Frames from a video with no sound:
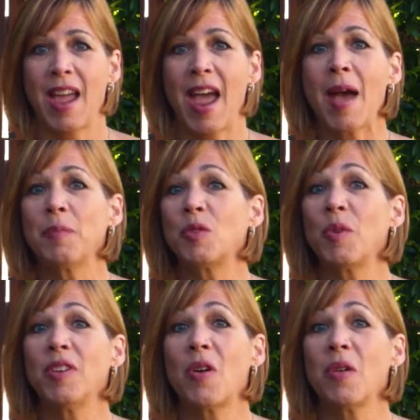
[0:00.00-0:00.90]
apps
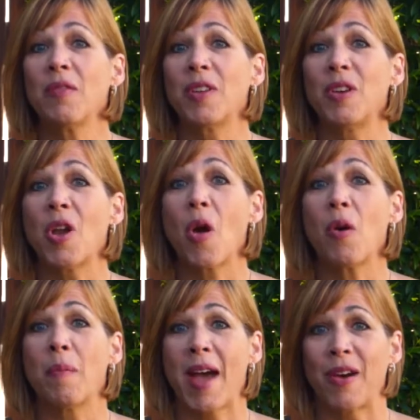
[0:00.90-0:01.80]
we don't even
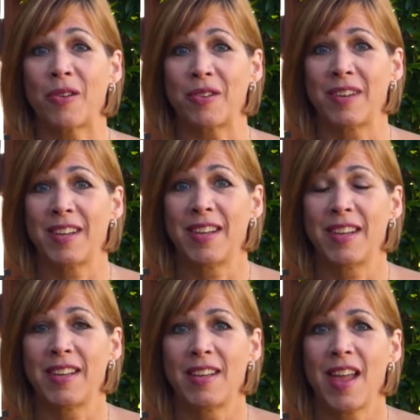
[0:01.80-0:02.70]
know about.
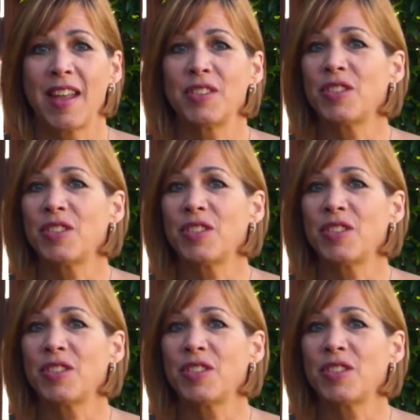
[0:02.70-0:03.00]
And